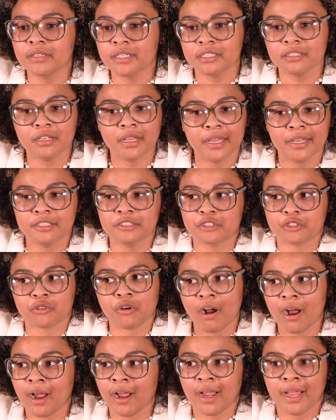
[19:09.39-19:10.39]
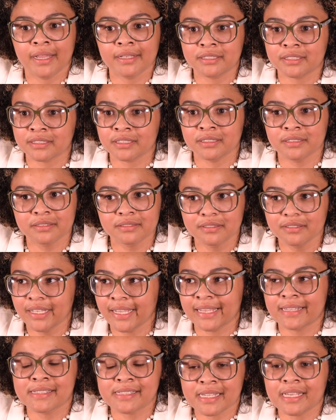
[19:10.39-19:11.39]
and try to
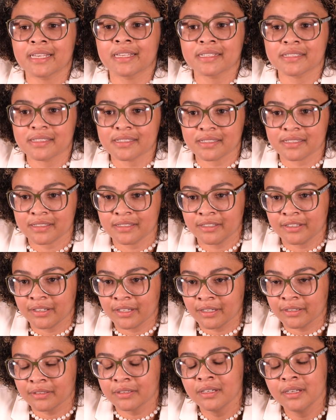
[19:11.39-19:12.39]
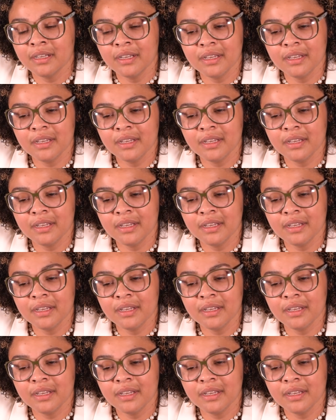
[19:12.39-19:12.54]
exist, you know.